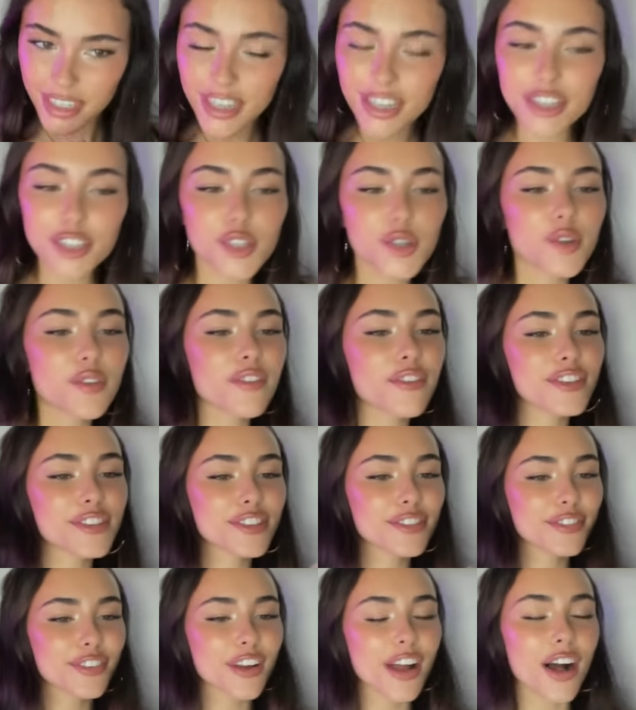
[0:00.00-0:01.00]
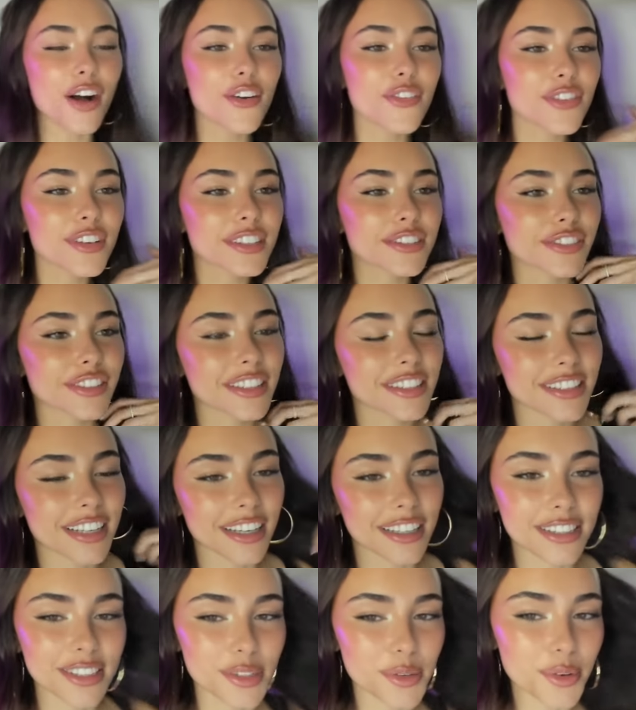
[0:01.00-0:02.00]
Do you have a vision for outfits for this
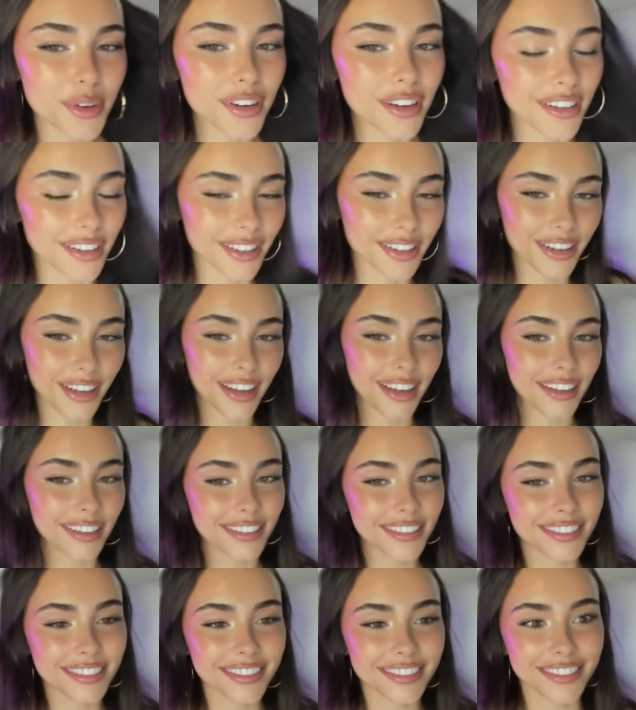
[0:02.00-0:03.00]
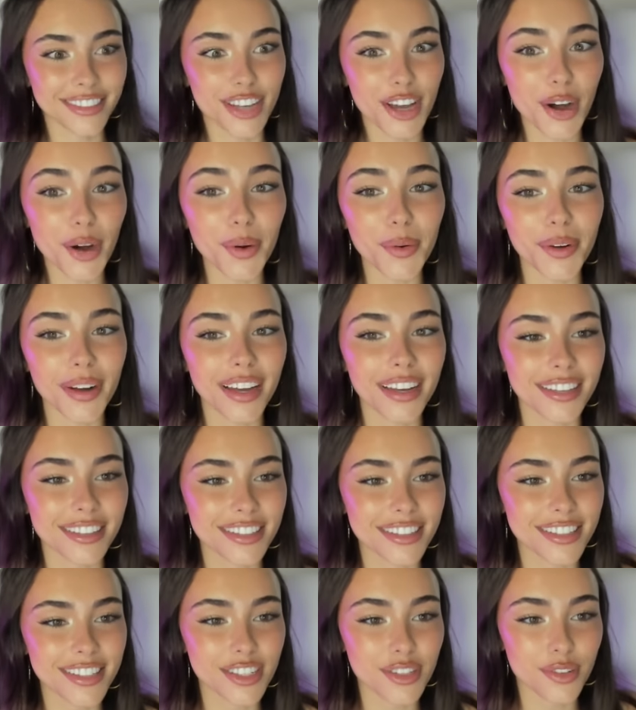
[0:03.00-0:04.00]
next tour? Okay, no, and
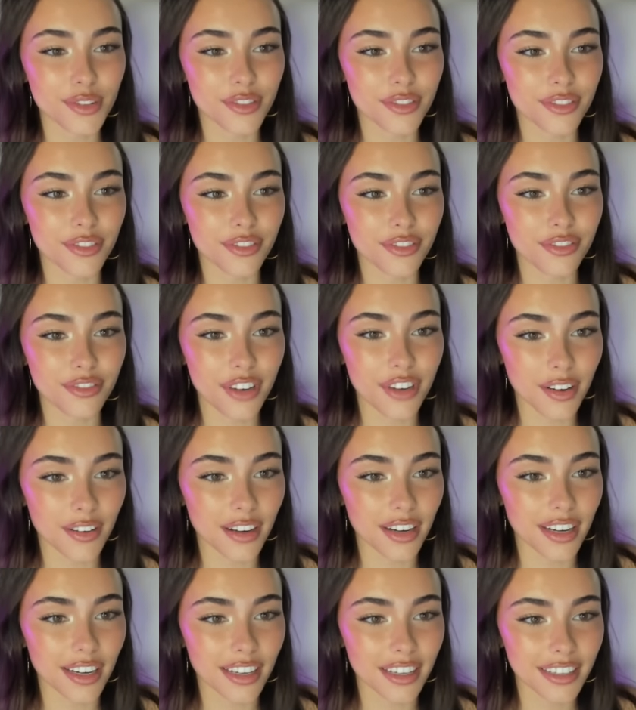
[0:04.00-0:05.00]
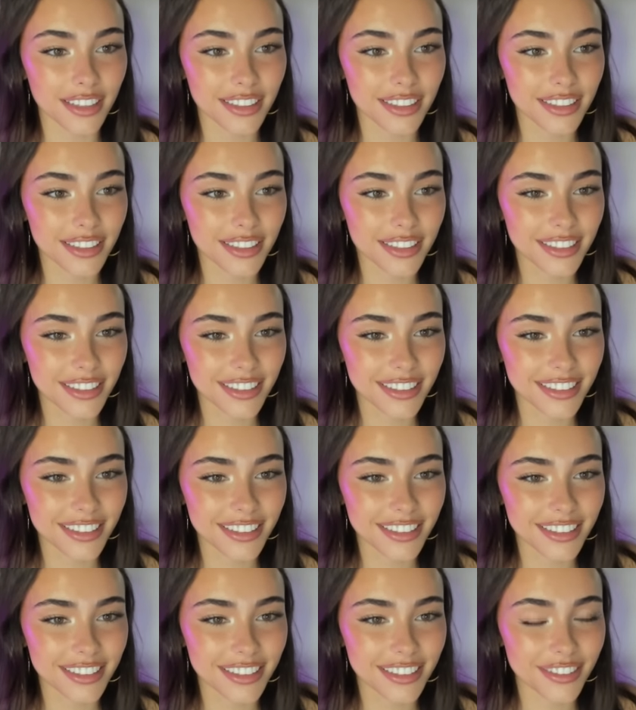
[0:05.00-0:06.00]
it's very
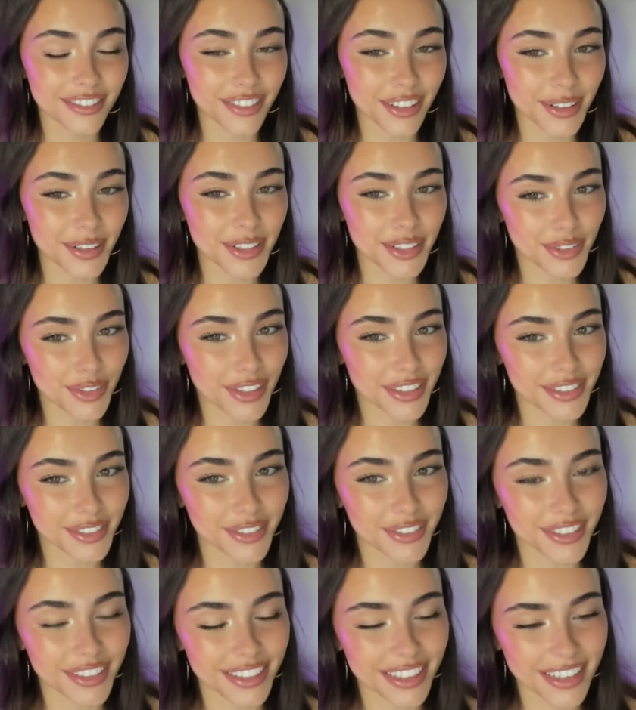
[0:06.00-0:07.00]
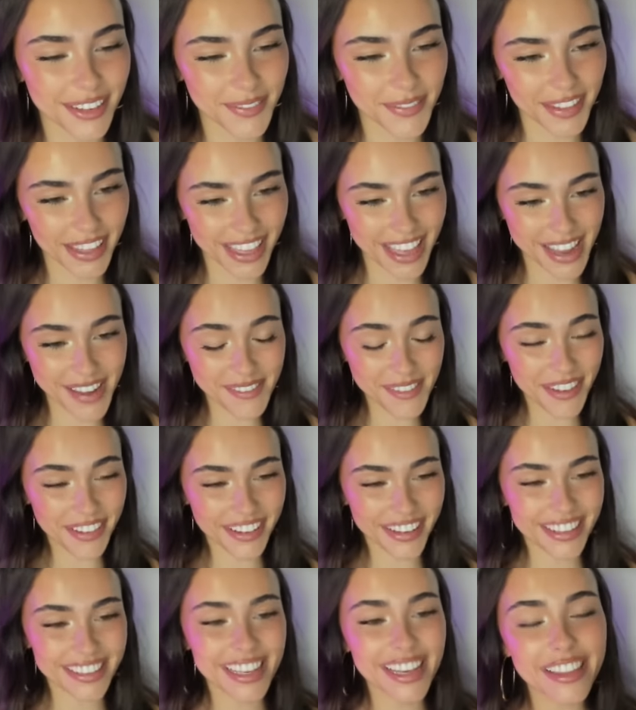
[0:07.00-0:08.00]
very stressful, and I'm thinking about
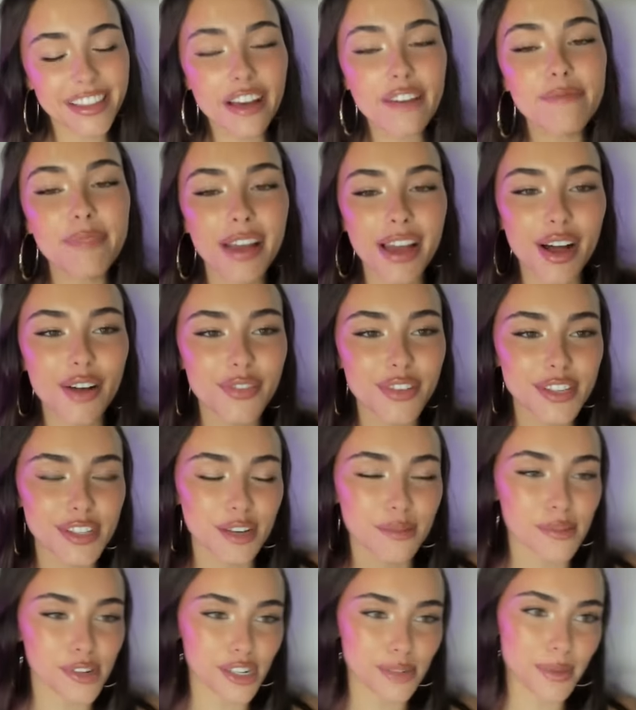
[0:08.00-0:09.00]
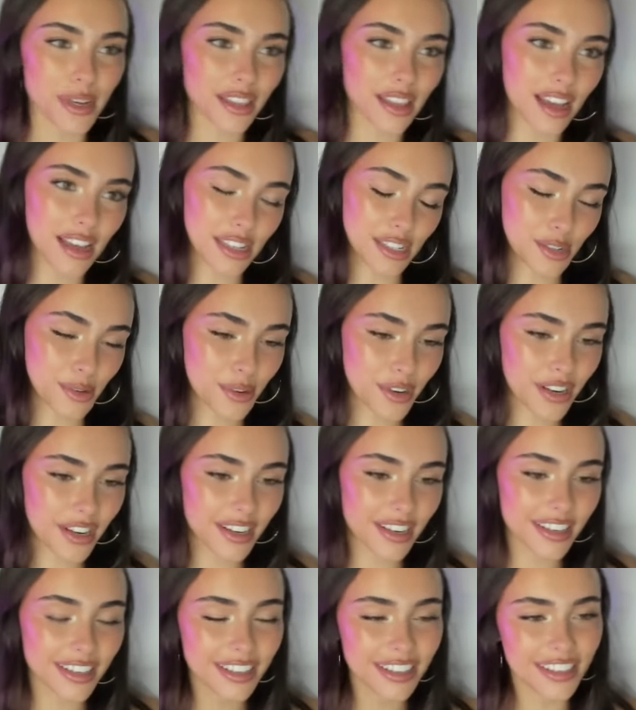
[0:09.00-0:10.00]
it because I love my outfit so much in my last
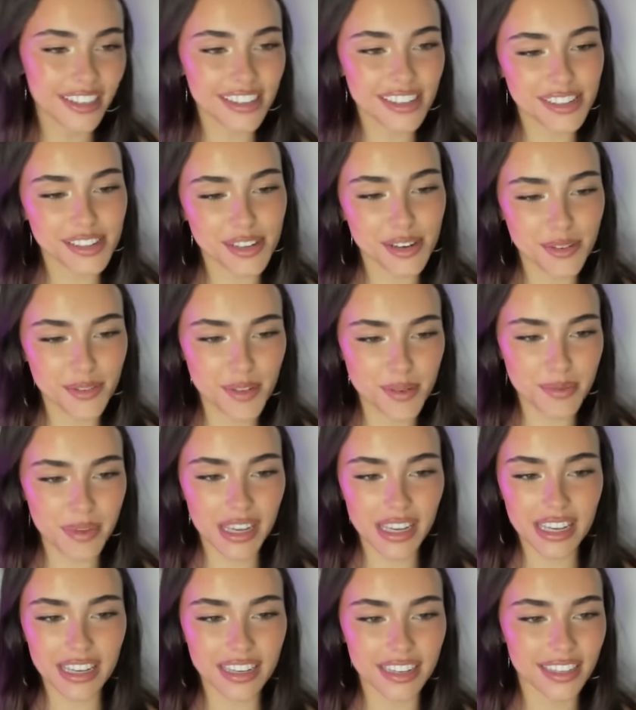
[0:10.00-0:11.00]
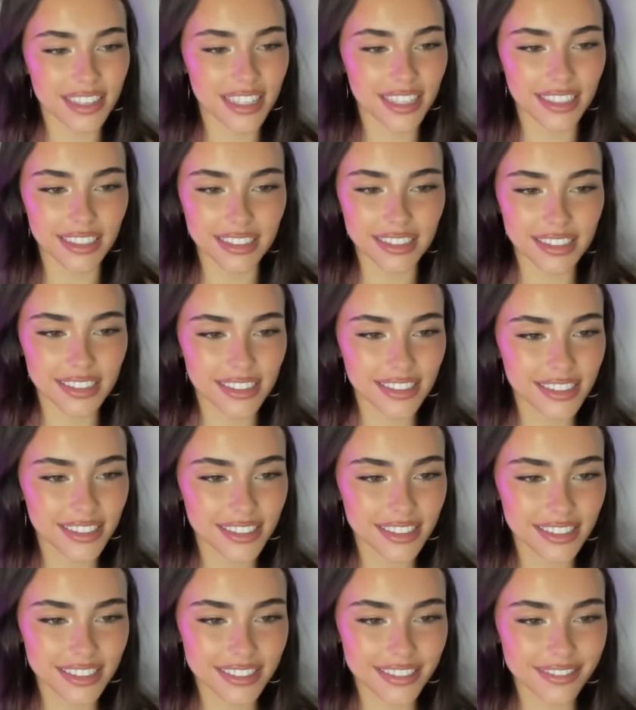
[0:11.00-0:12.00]
tour. So for me,
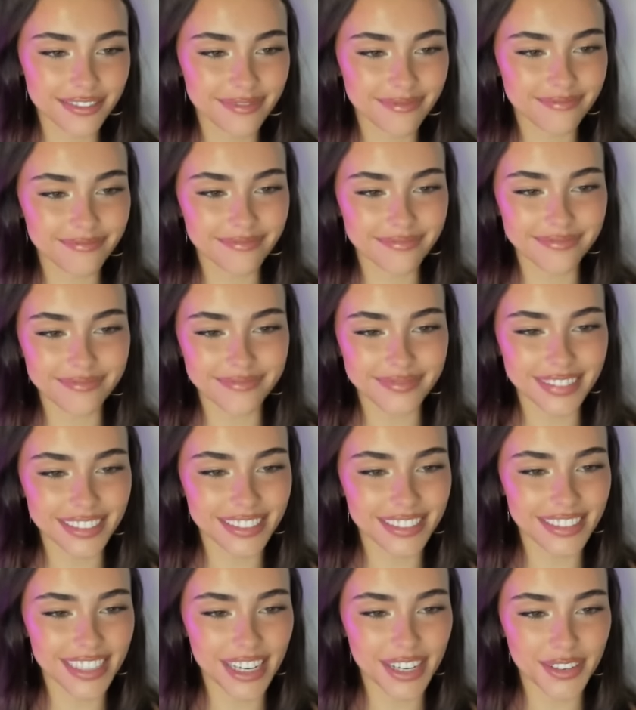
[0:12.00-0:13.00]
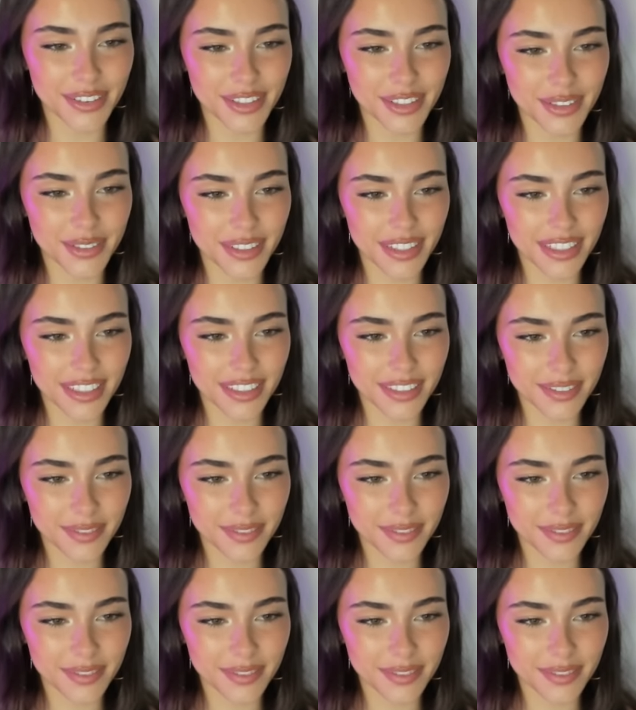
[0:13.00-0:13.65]
it's I don't know, yeah.